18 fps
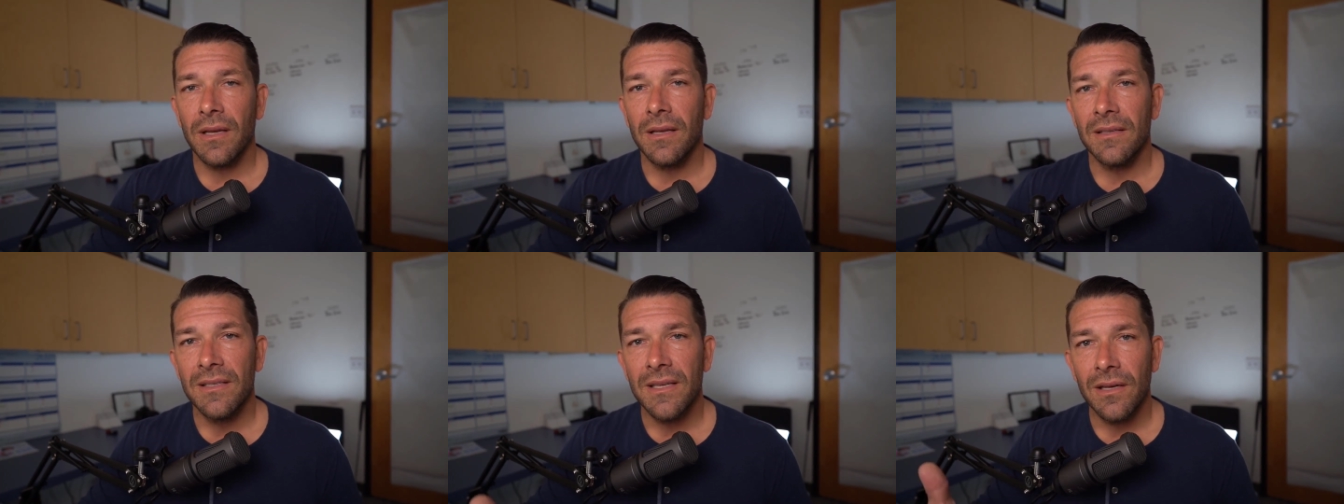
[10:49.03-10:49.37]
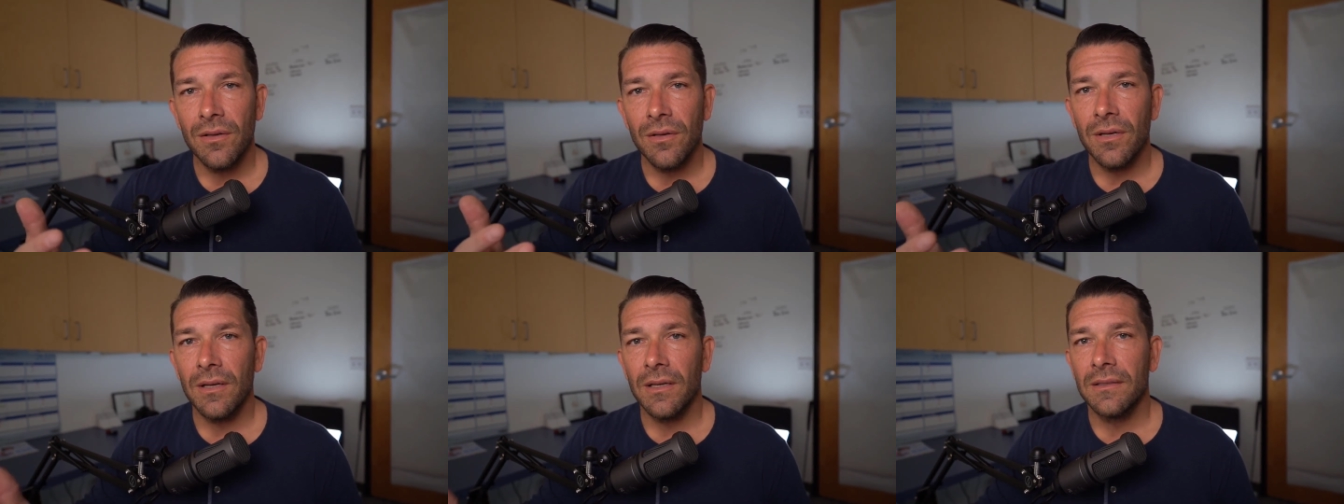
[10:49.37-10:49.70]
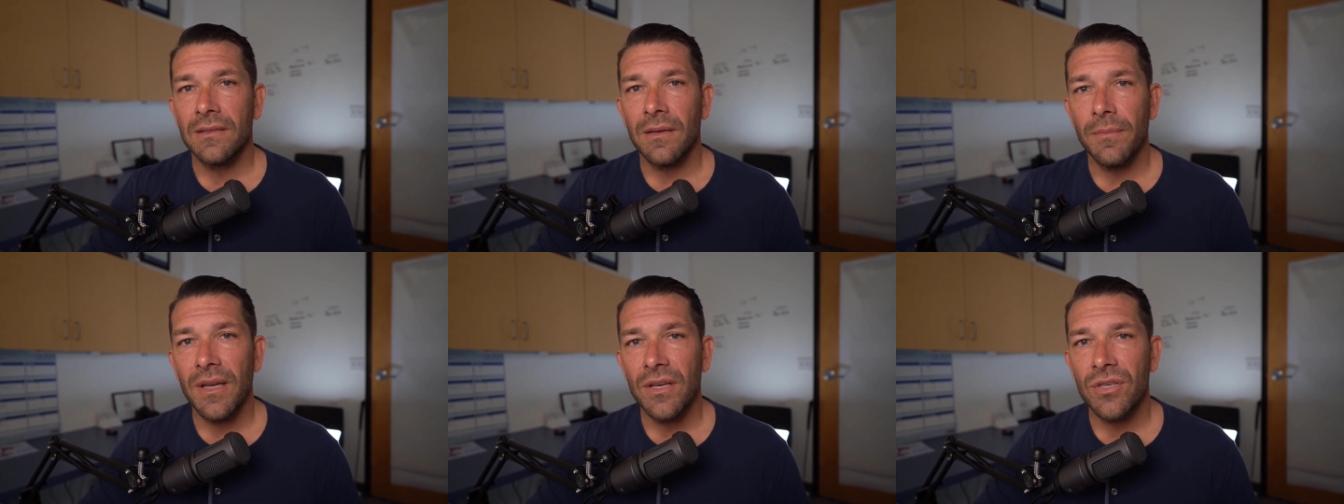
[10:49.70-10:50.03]
continue
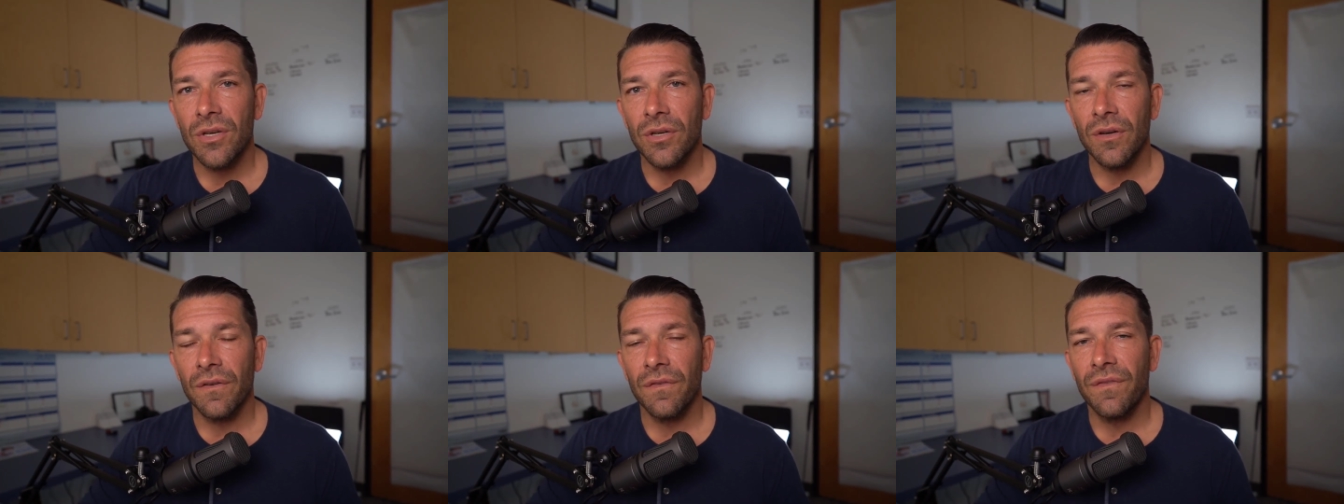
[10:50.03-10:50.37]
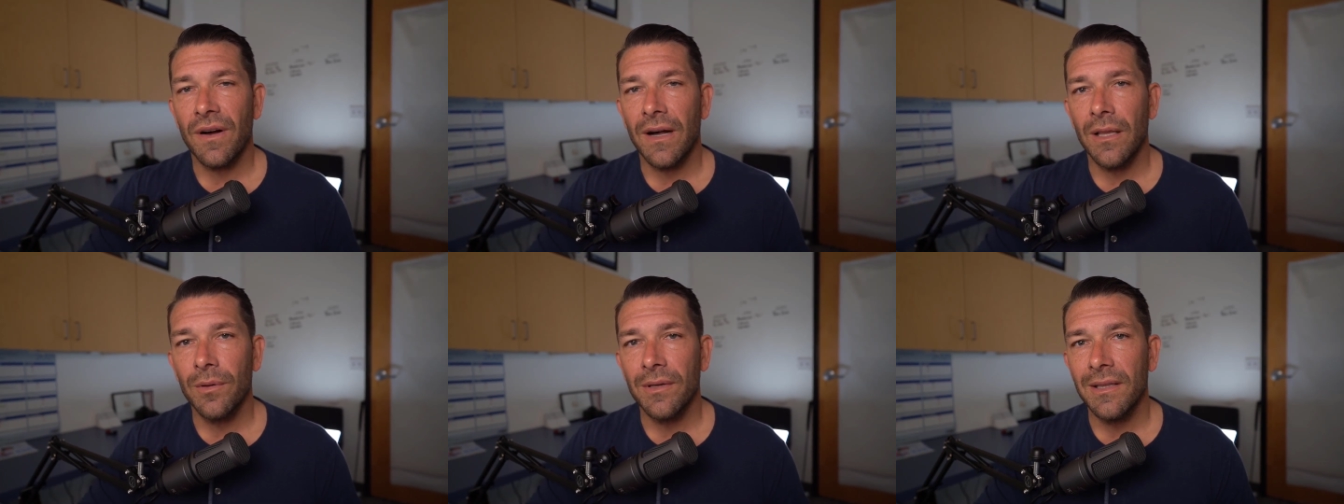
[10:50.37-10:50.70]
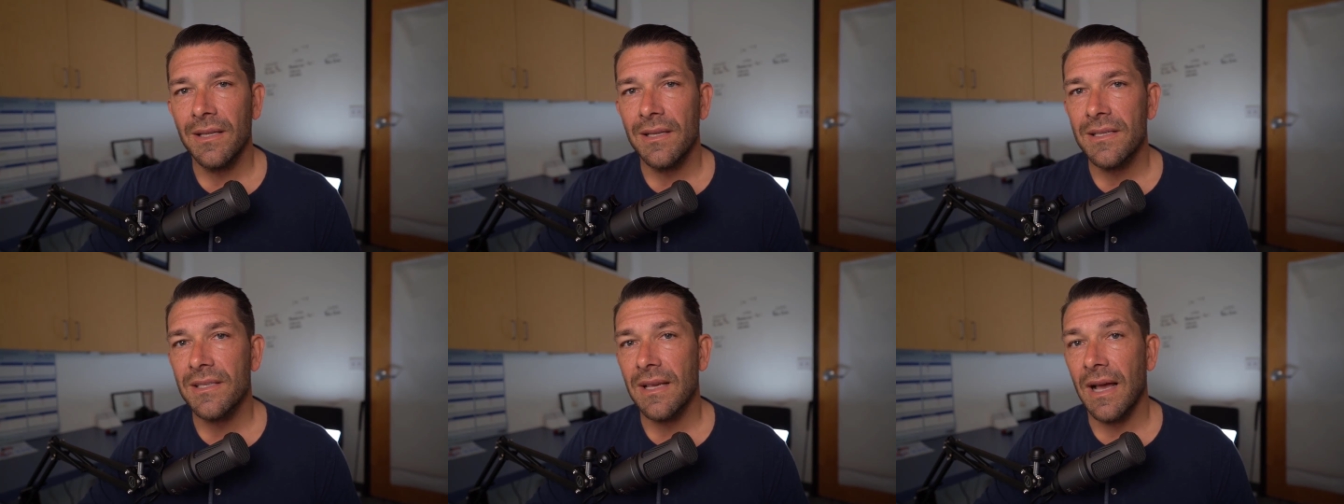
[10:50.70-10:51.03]
to make sure you're following
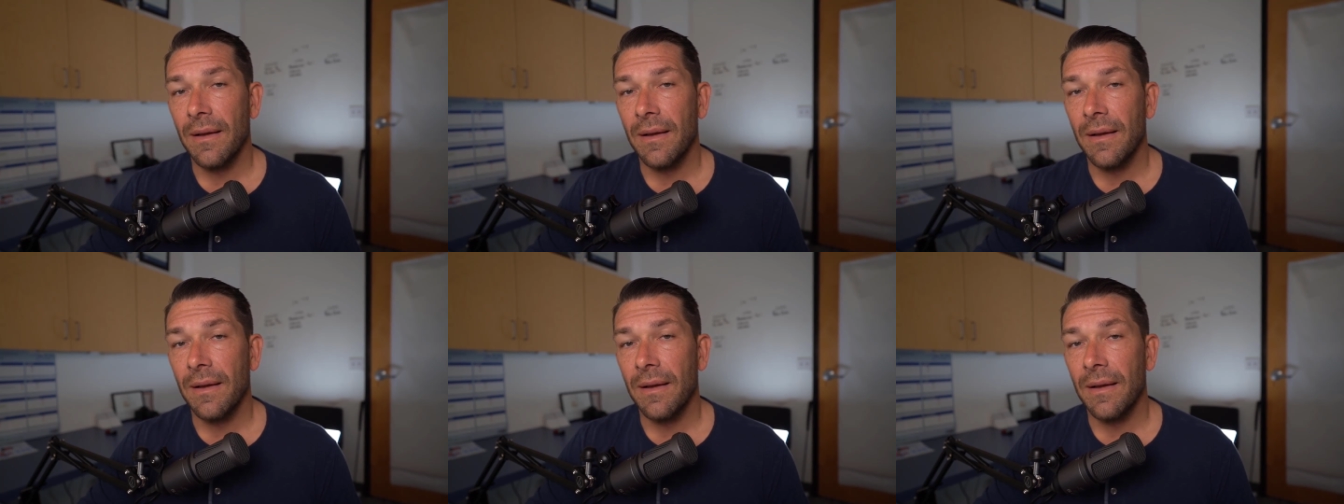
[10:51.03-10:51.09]
this.